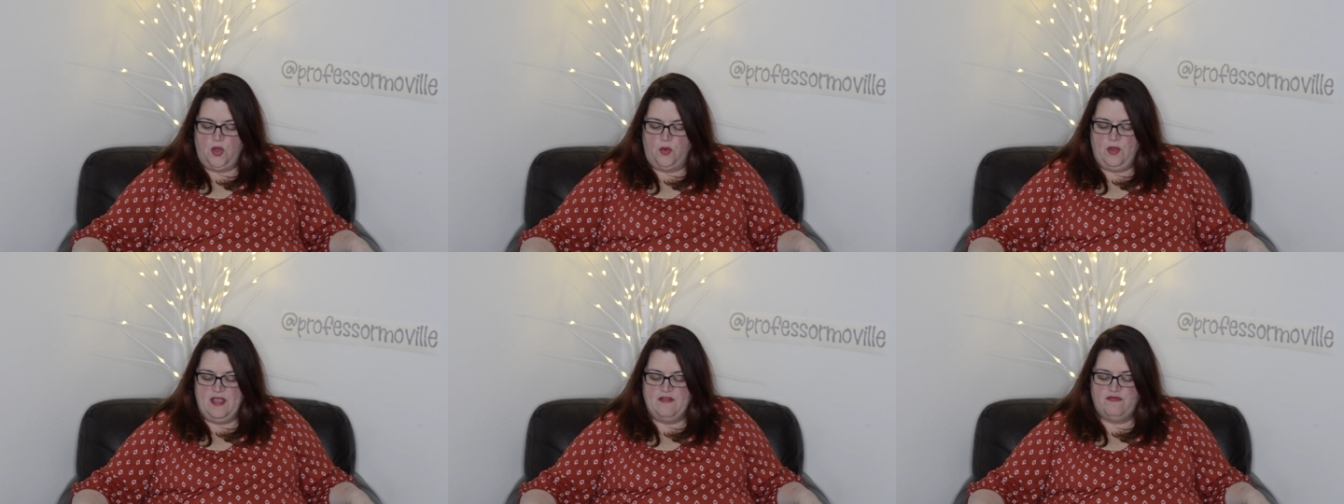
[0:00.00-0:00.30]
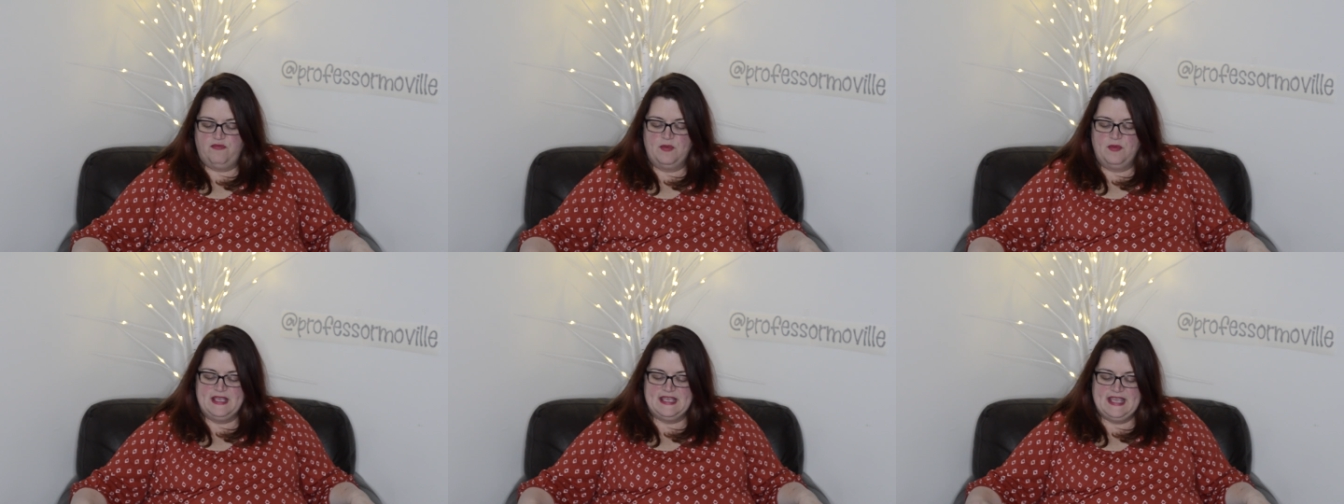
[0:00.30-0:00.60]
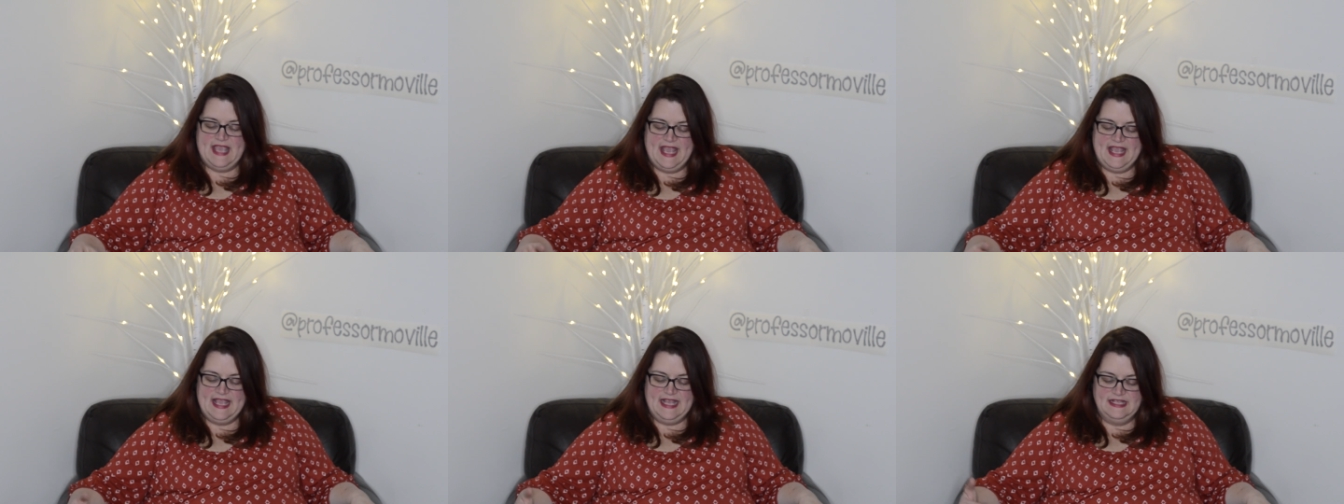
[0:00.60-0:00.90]
if we
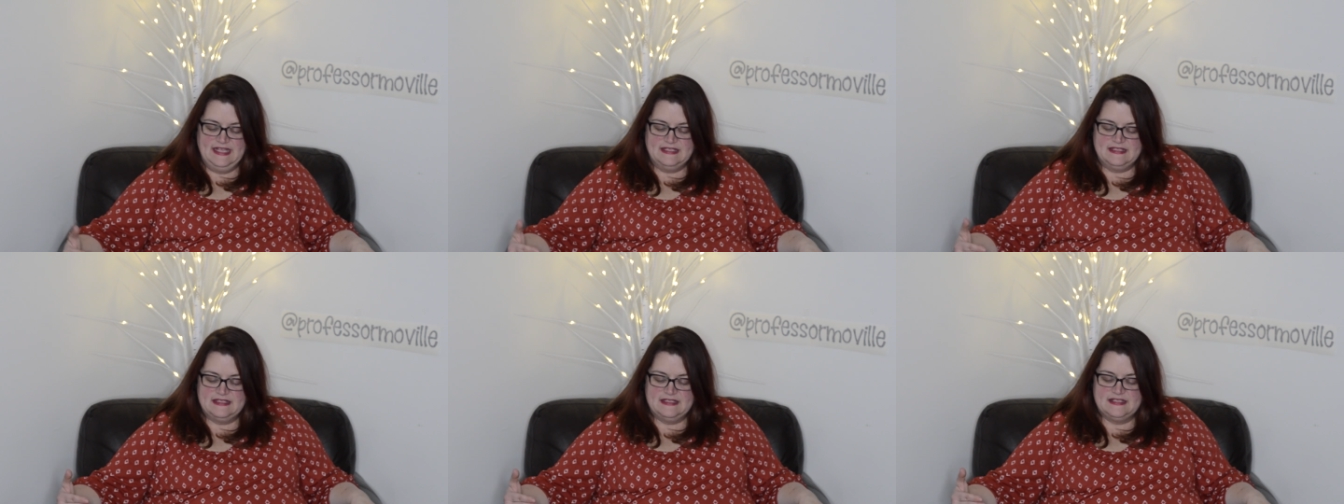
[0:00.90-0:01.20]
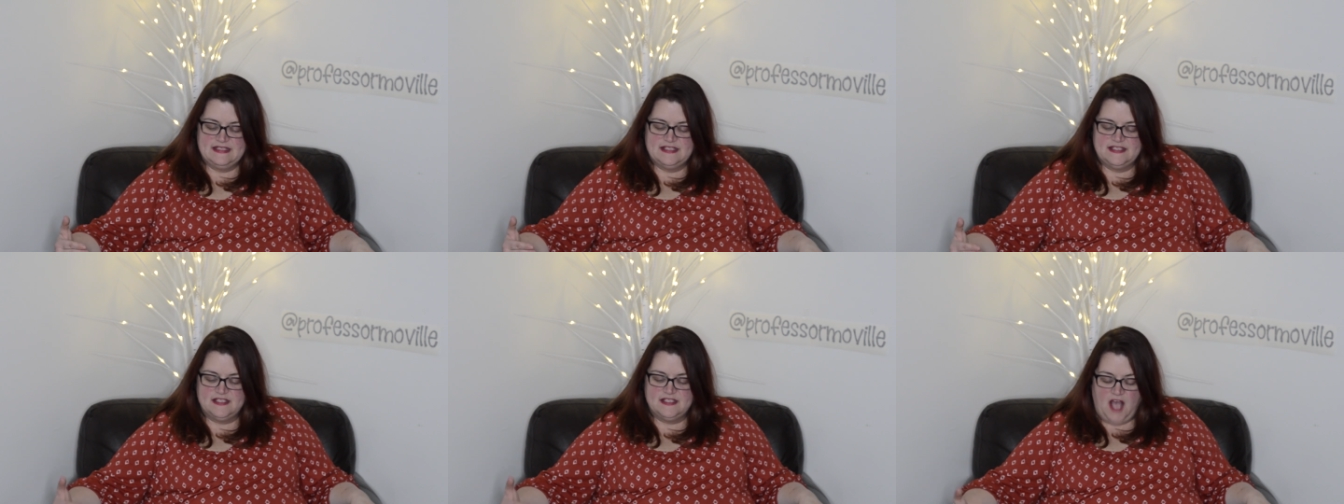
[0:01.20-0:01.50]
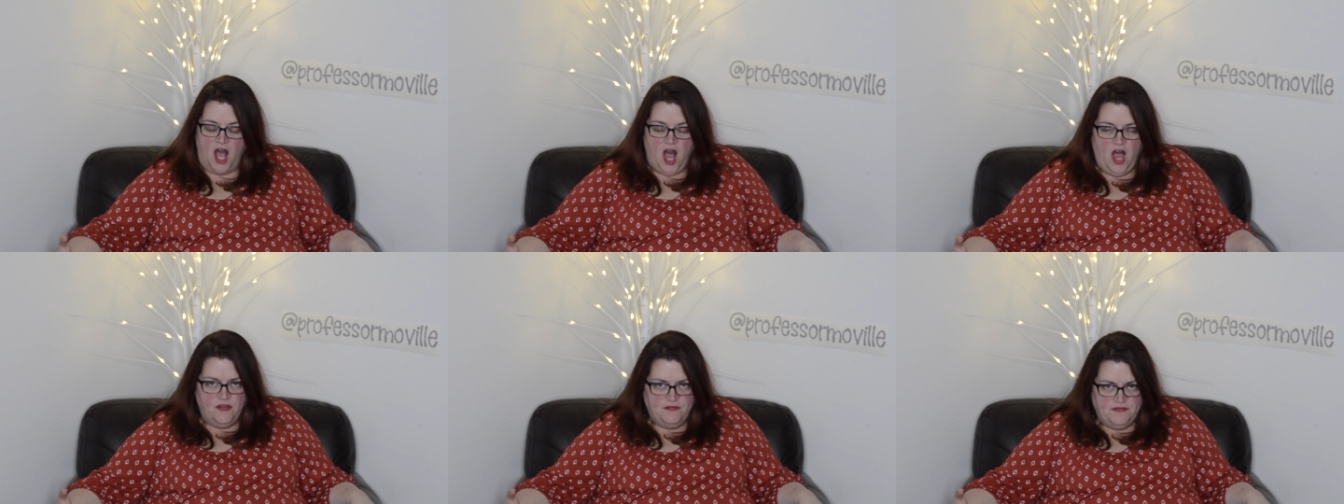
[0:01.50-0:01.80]
can't
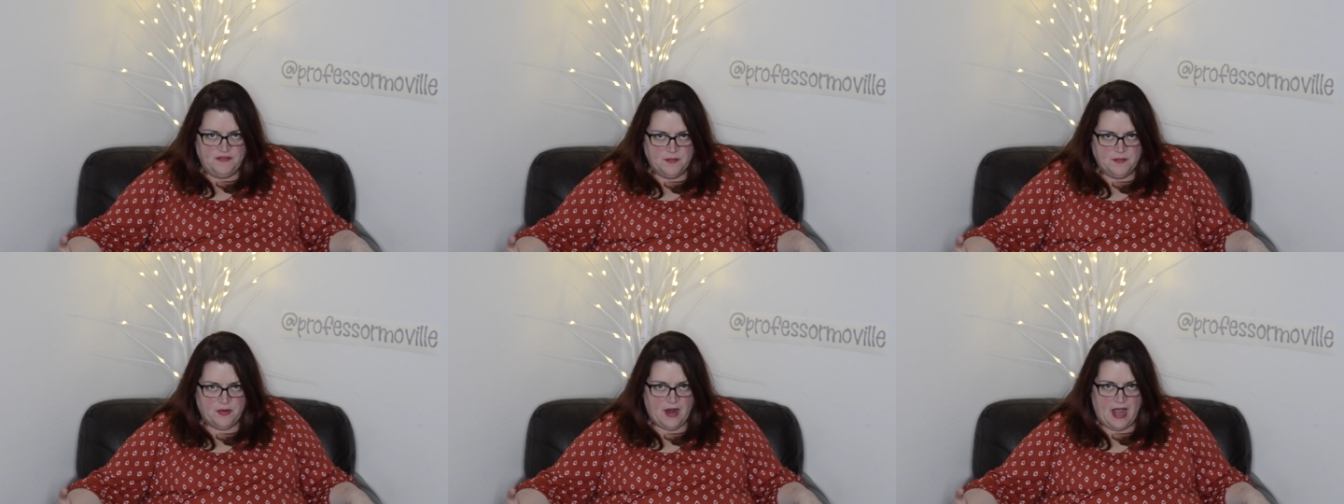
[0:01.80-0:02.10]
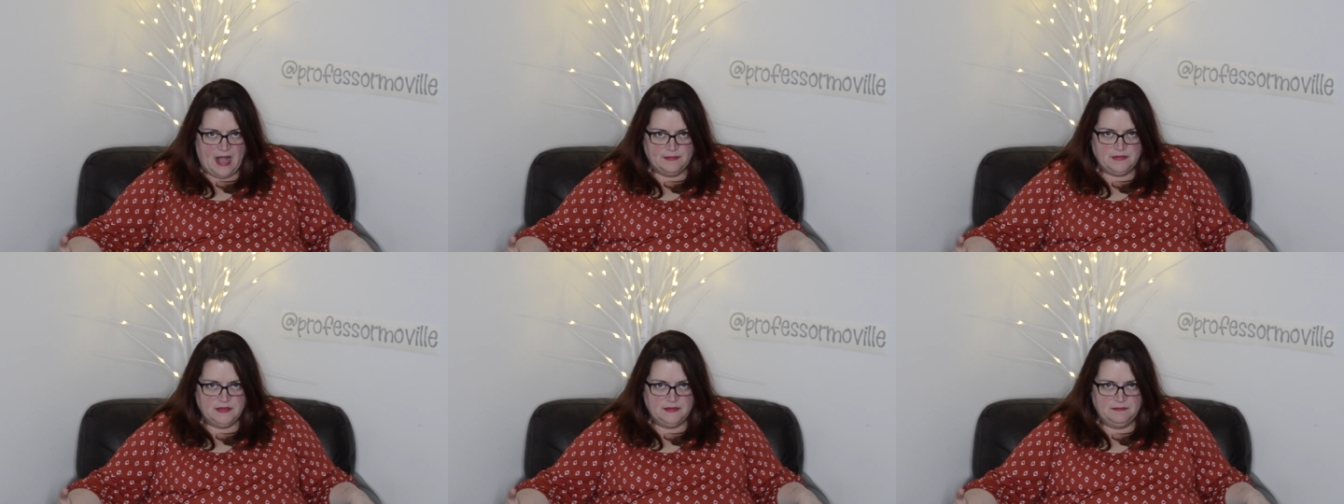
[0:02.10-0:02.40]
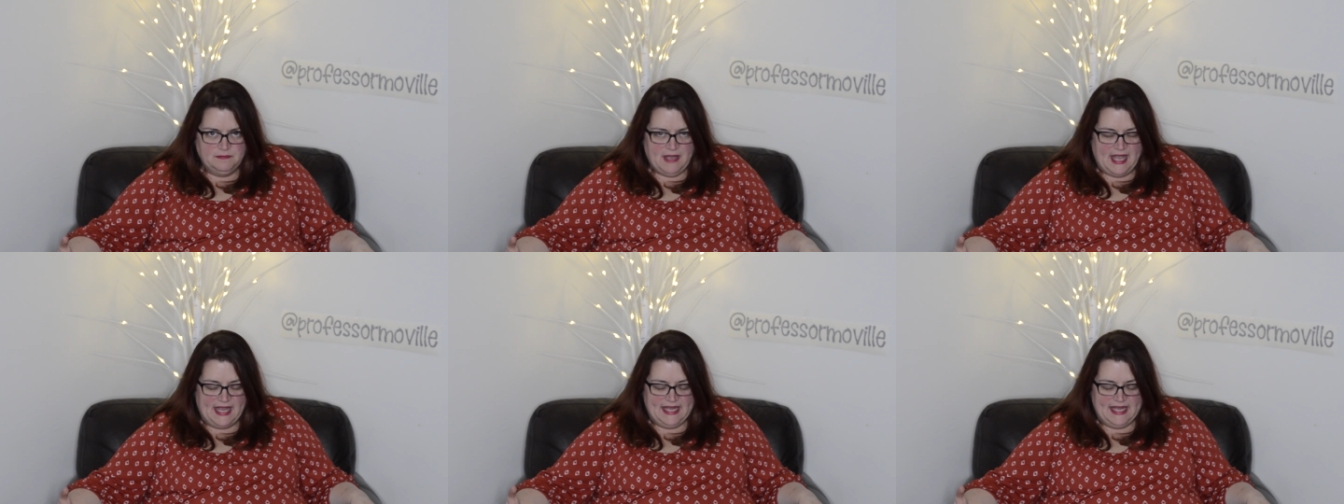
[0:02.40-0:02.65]
solve the problem by